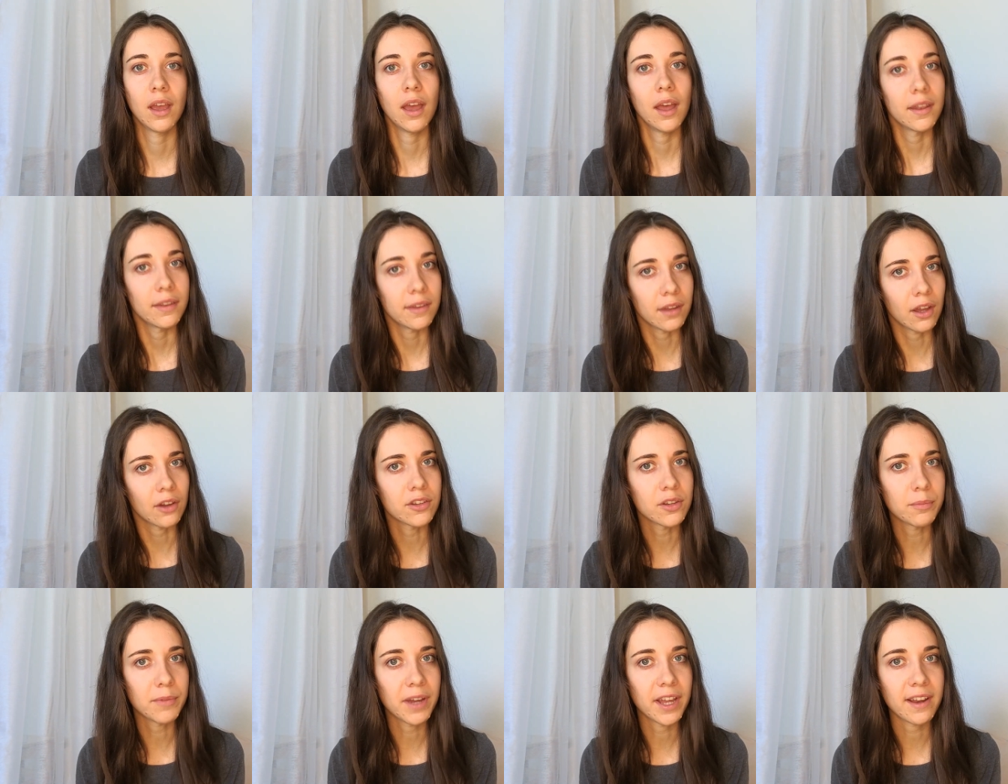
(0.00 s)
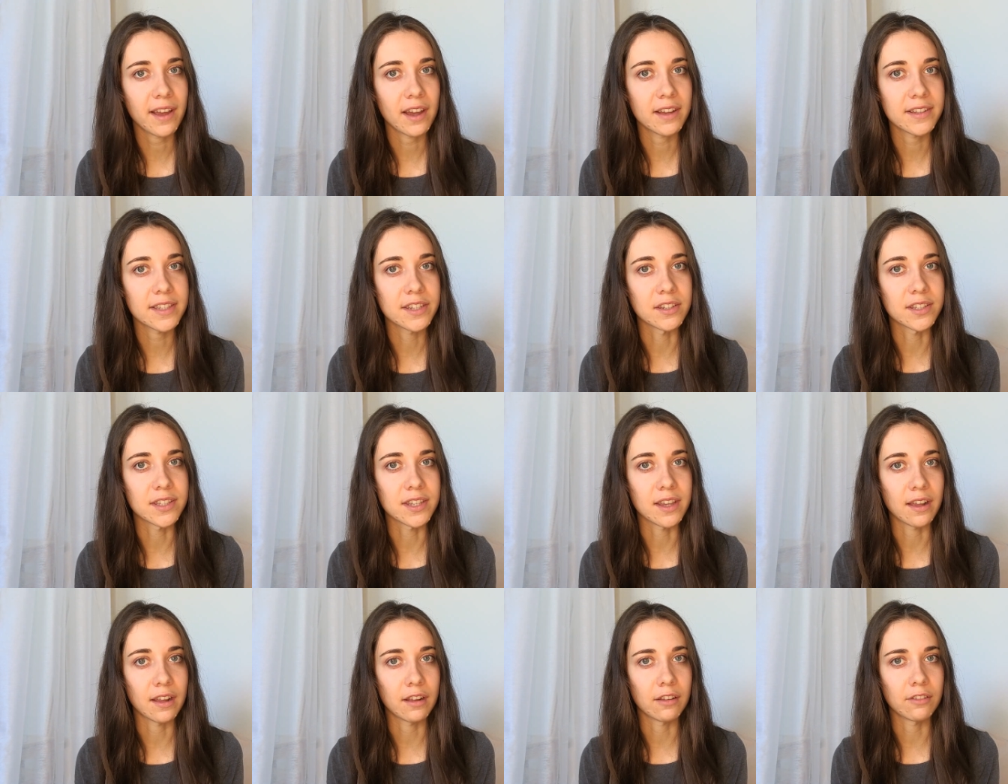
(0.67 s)
Now you might ask
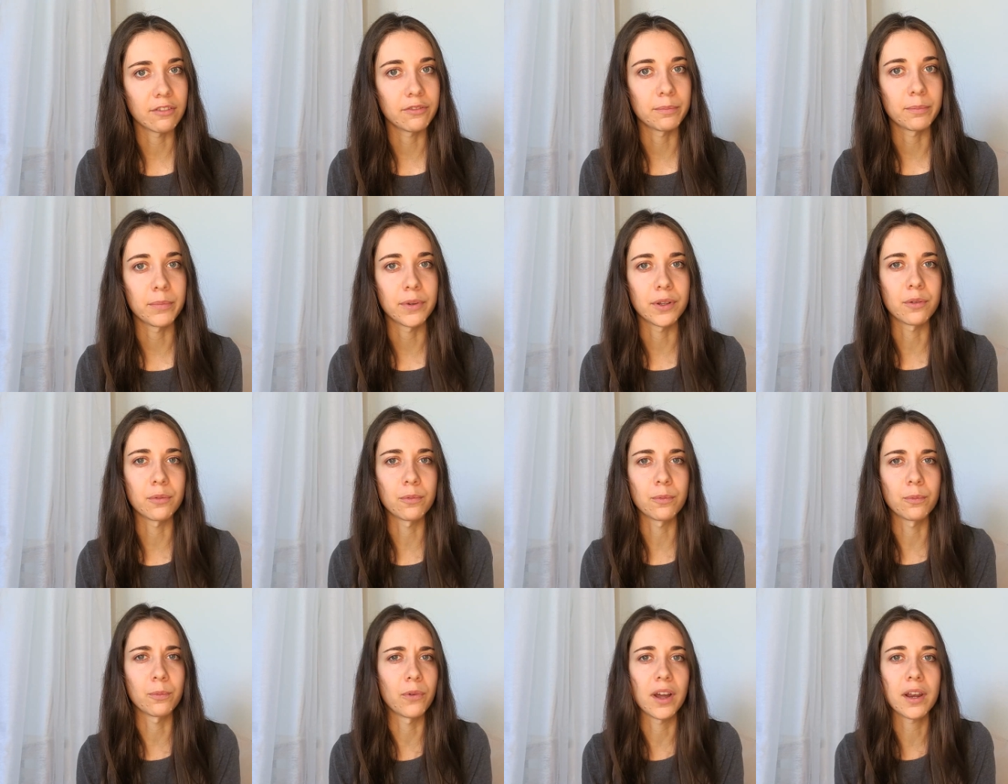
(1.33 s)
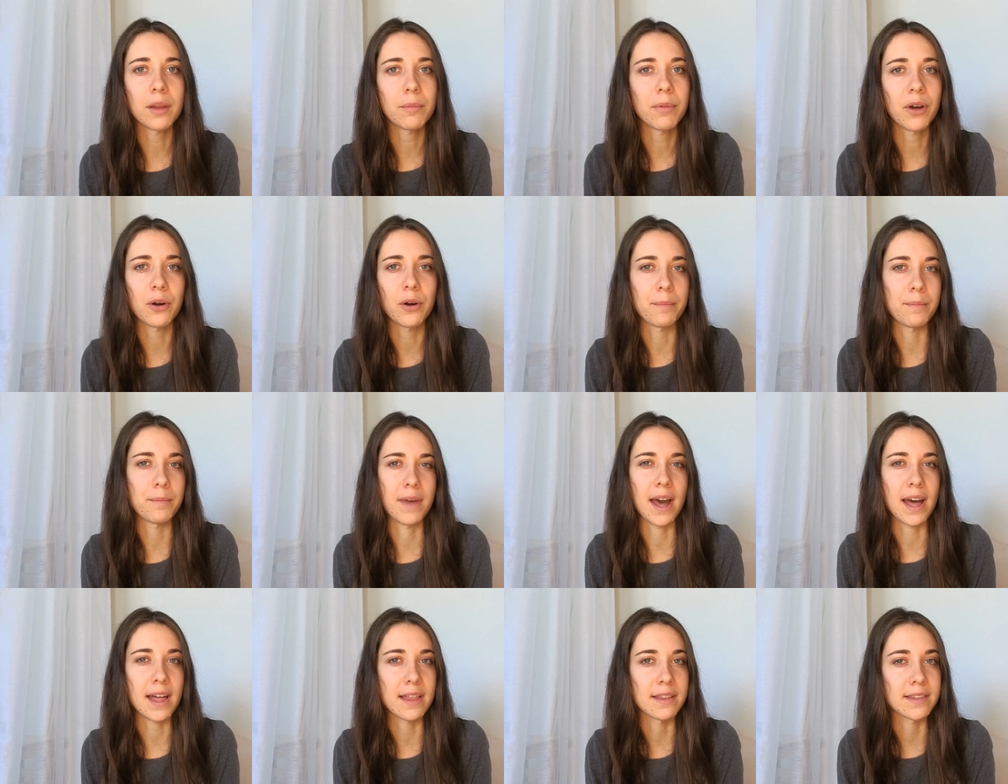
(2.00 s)
yourself, but what about
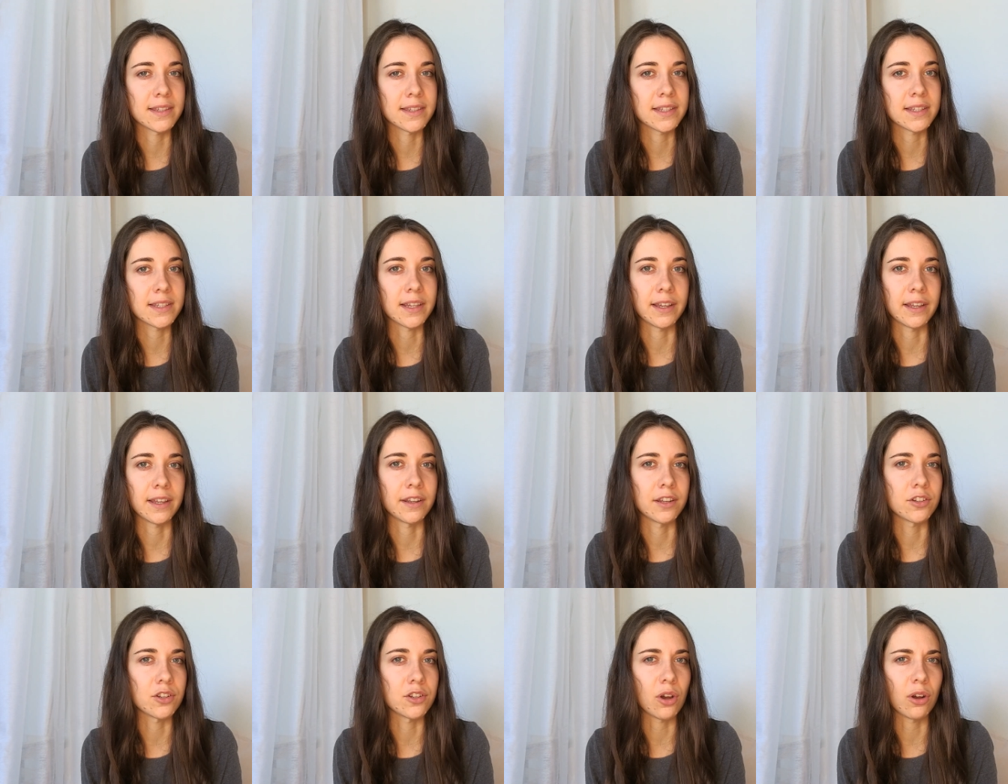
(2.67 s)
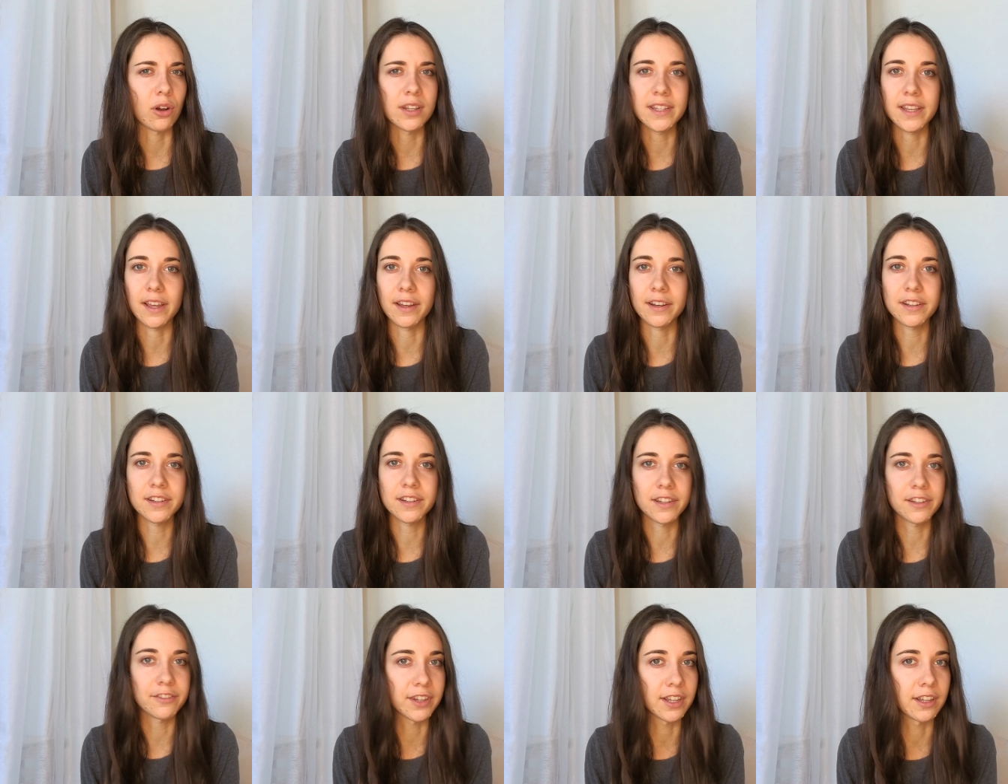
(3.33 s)
maths and all the
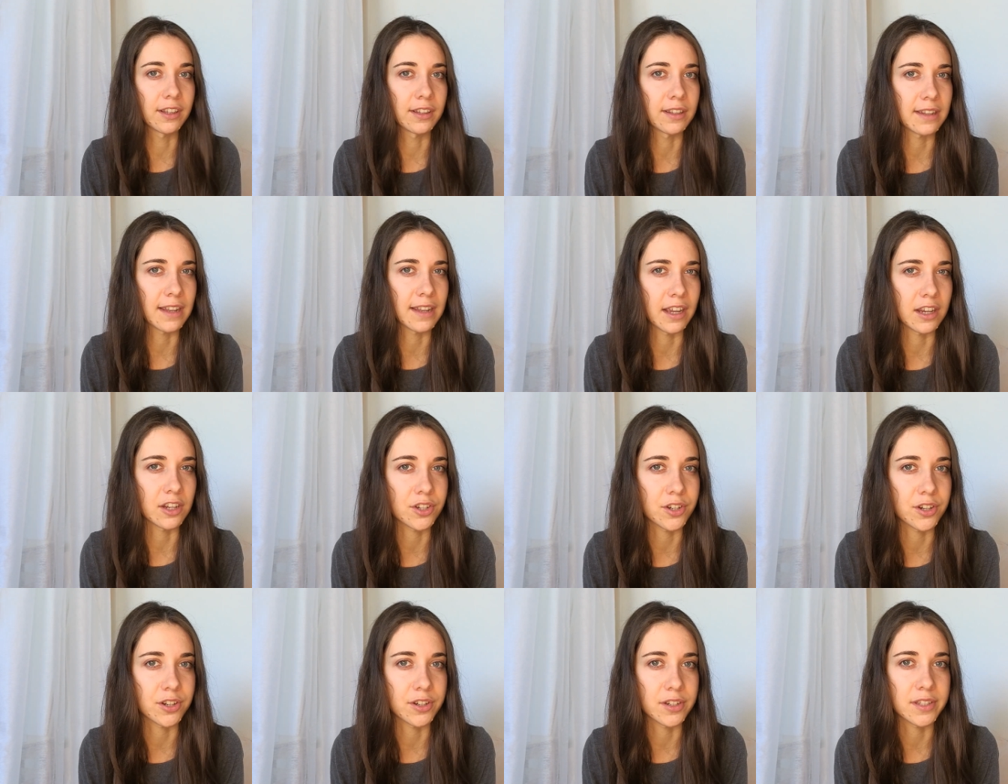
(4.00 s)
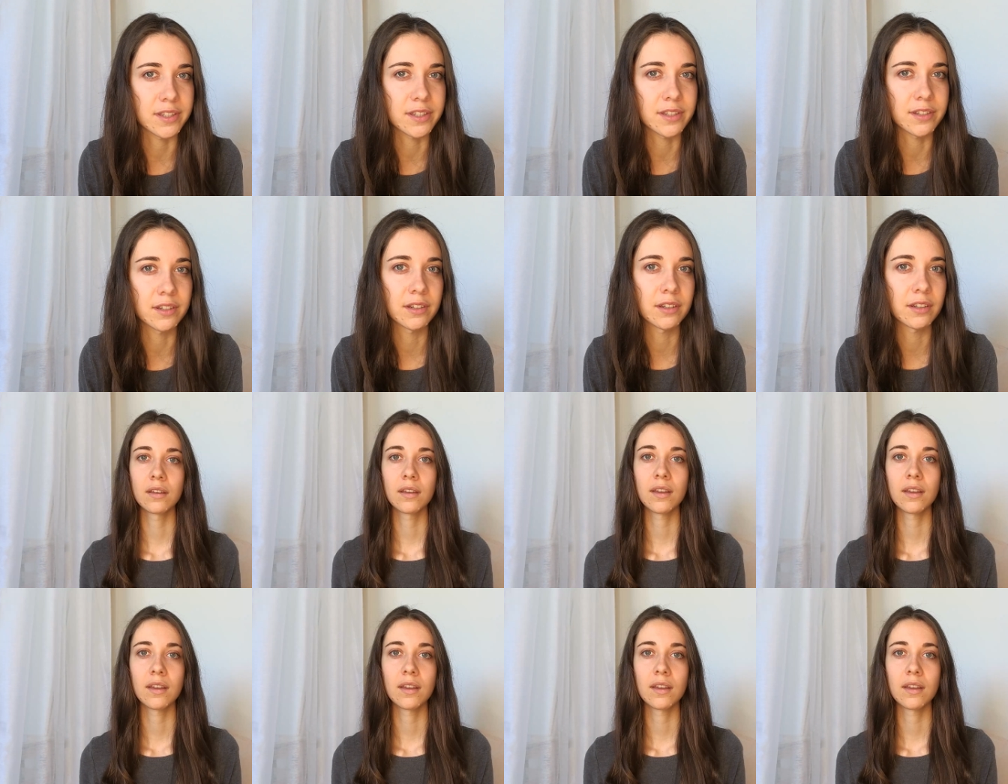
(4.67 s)
other difficult lectures?